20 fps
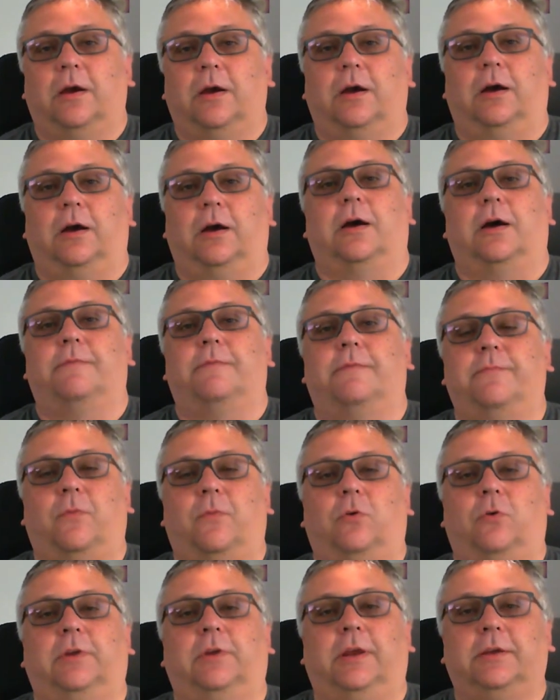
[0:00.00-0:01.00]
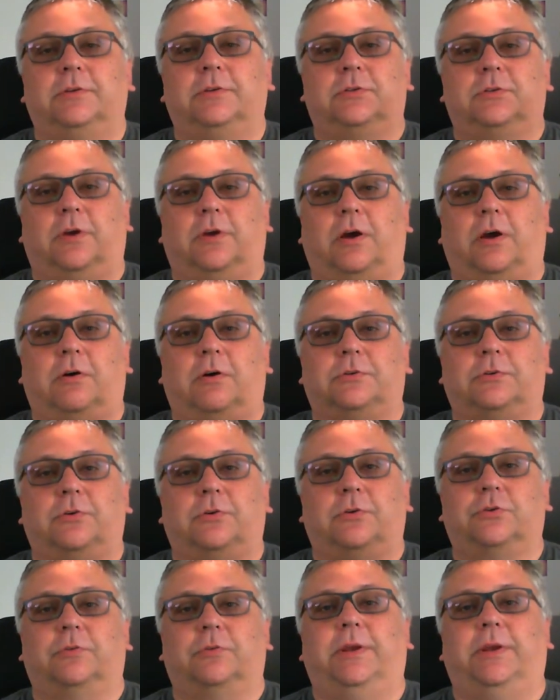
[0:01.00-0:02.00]
Uh, all the links to our
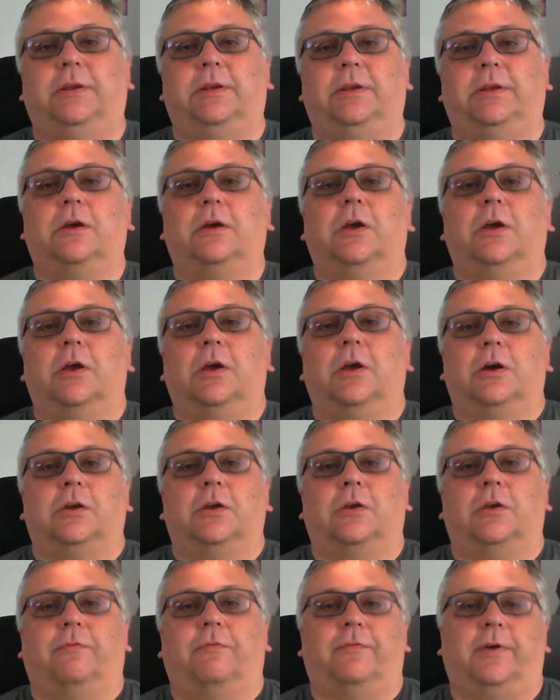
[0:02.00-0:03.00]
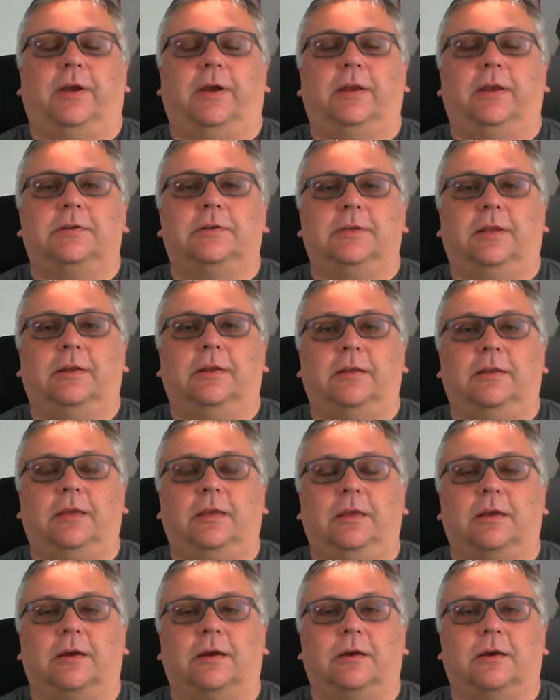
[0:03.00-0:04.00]
social media you'll find in
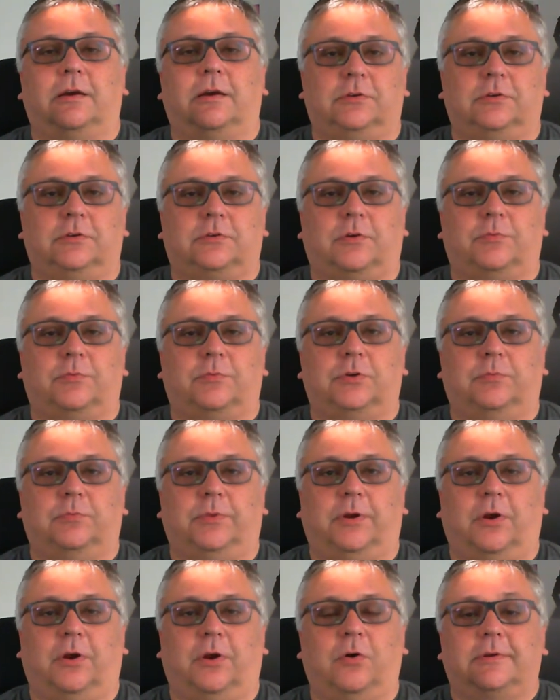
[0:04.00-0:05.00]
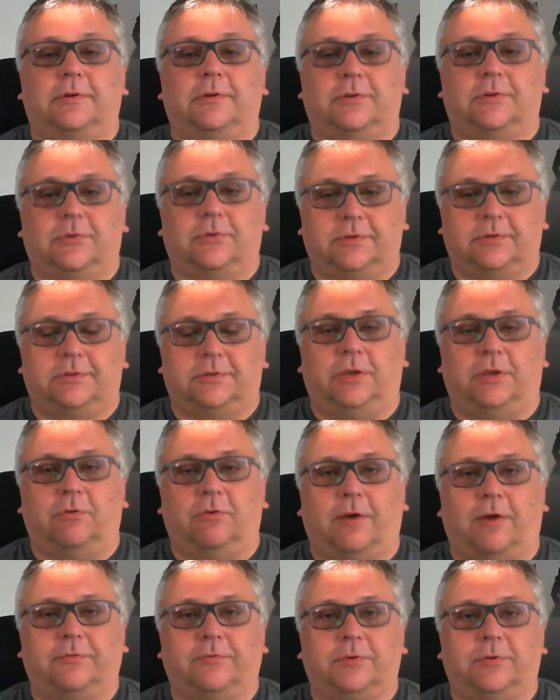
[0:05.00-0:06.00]
the uh, description below. See you
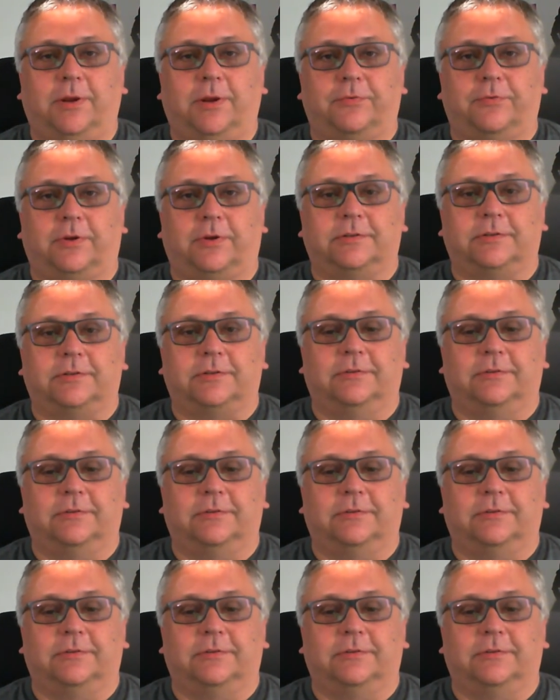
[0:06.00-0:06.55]
after Bielefeld.